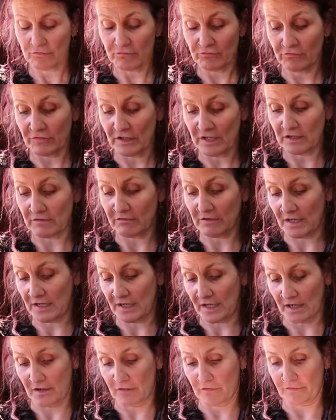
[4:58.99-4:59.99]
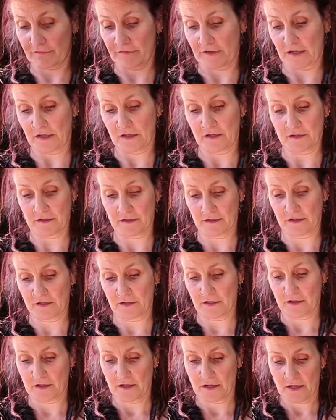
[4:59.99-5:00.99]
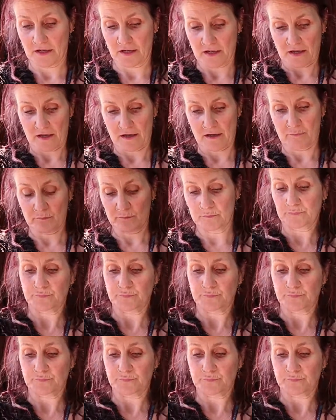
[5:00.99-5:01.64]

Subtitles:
really healthy. Okay.